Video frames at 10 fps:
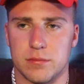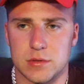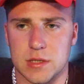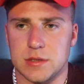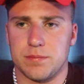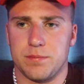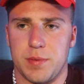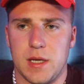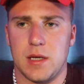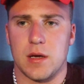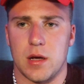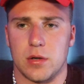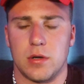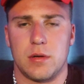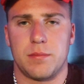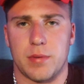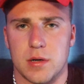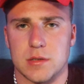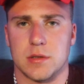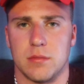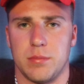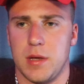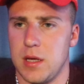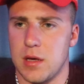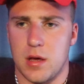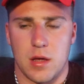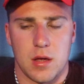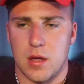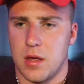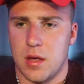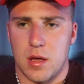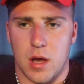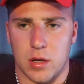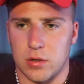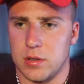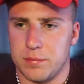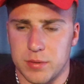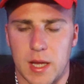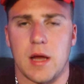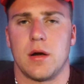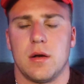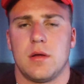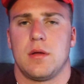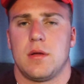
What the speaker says: just be a good person. Be a good player.